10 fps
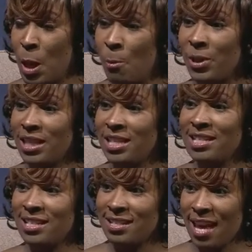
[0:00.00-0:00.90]
But
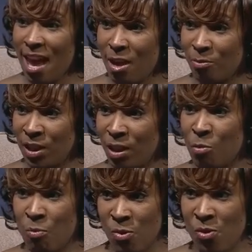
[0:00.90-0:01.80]
this is happening
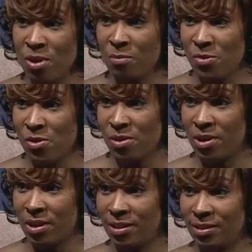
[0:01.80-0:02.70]
more and
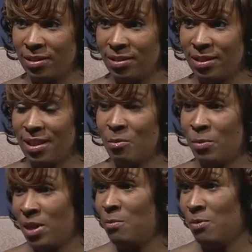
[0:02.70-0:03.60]
more than
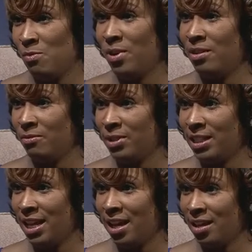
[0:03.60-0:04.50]
people want to
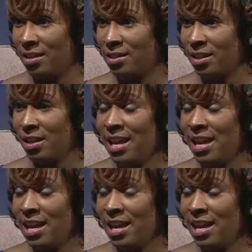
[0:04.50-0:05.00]
realize.